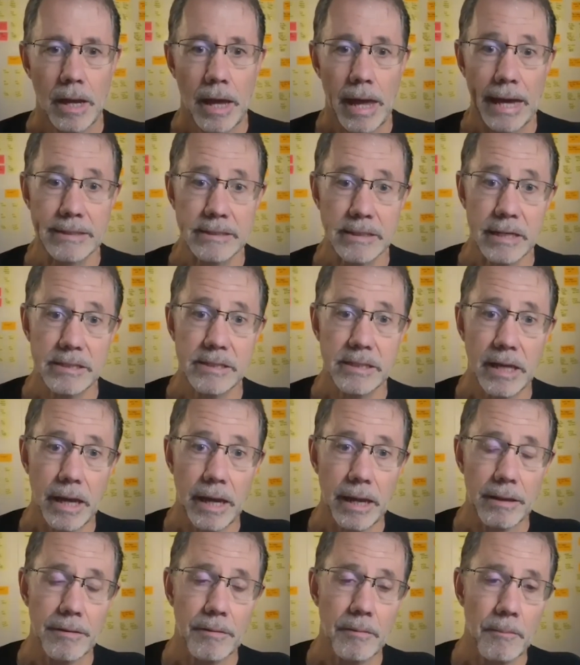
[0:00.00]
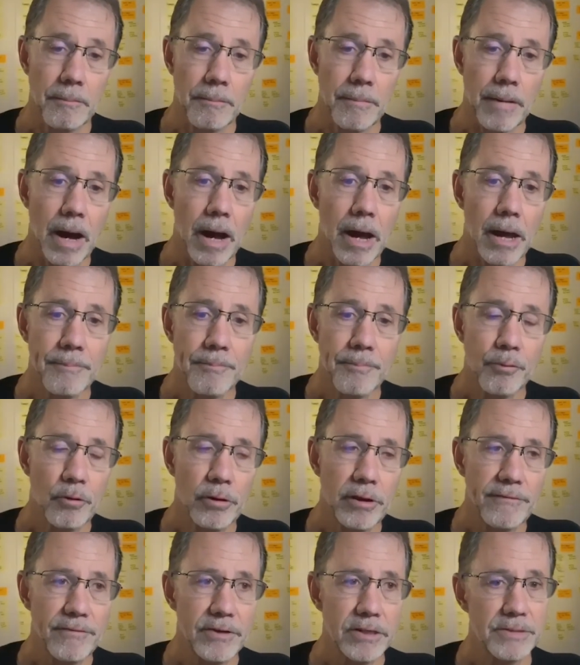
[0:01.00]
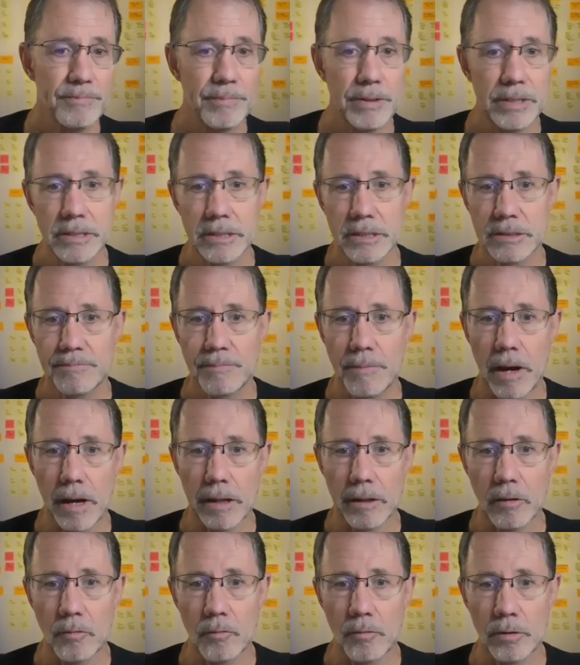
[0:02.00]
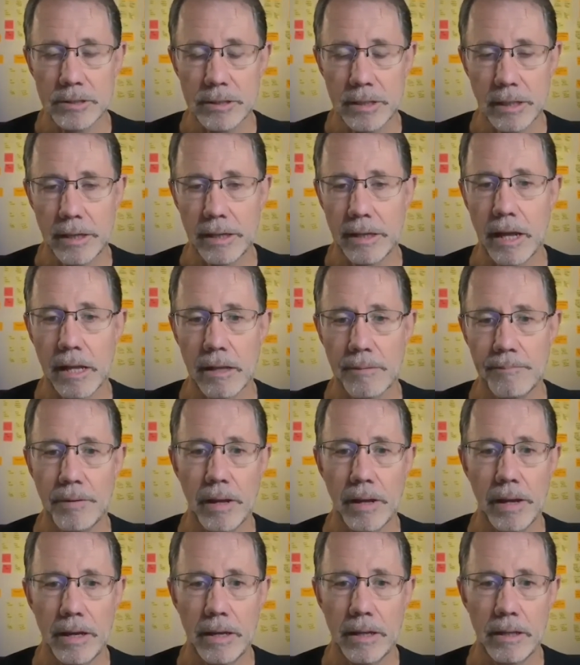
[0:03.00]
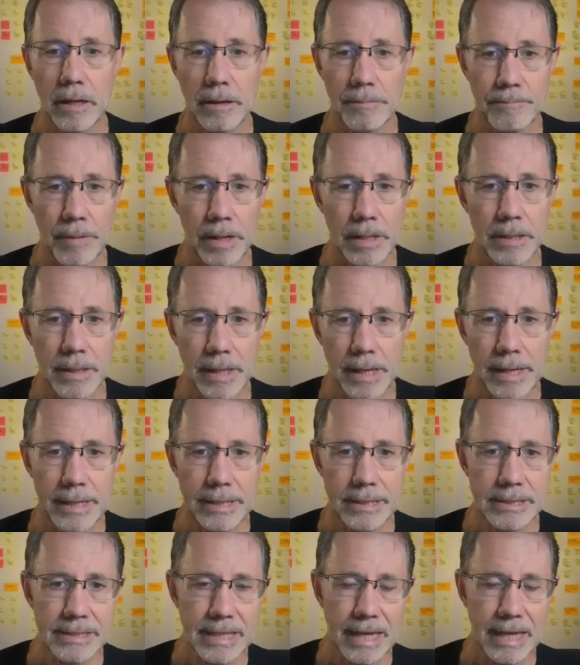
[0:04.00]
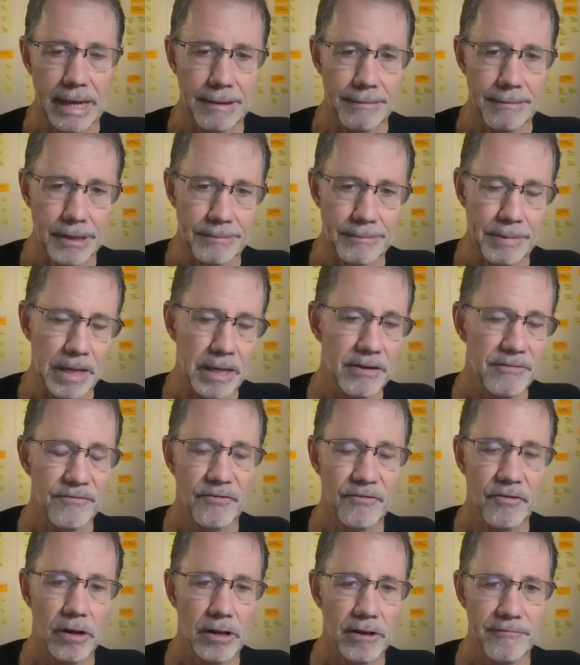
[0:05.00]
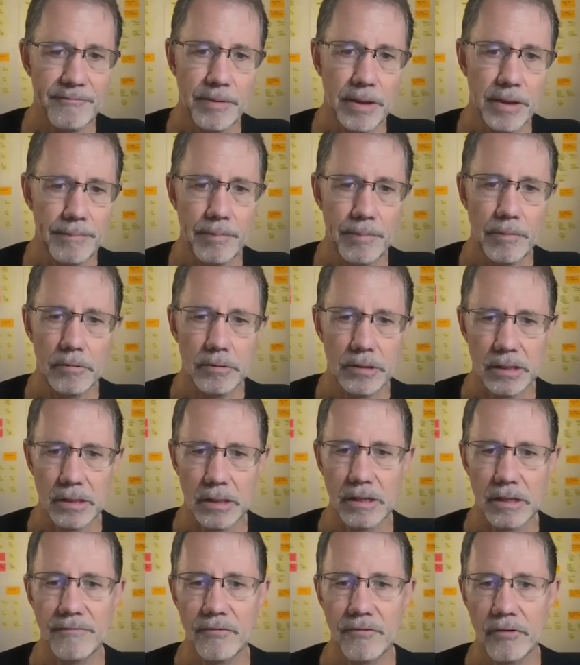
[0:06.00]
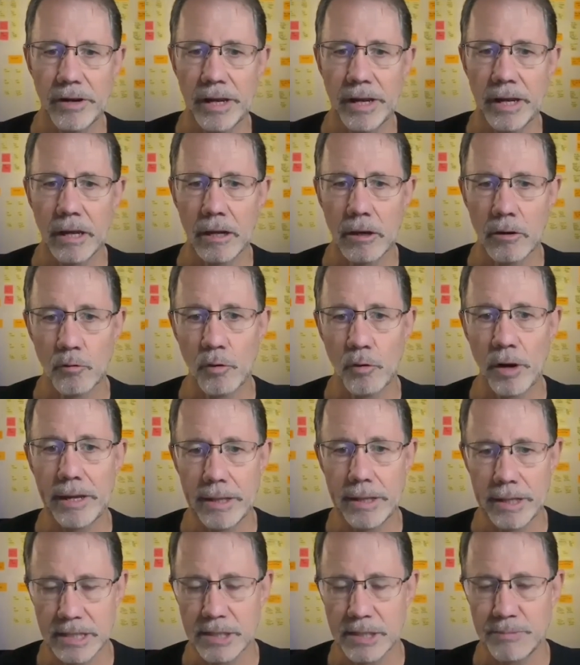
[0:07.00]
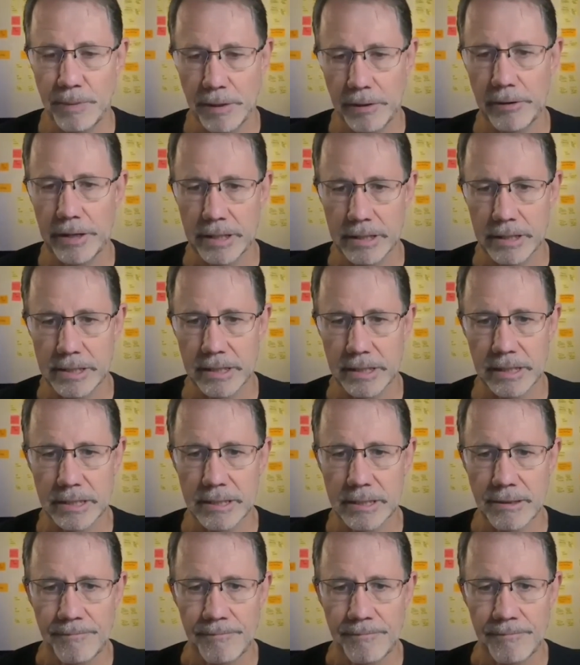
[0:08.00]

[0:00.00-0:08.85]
As I said, my previous business model was to get on a plane on Mondays and be in front of people delivering great experiences.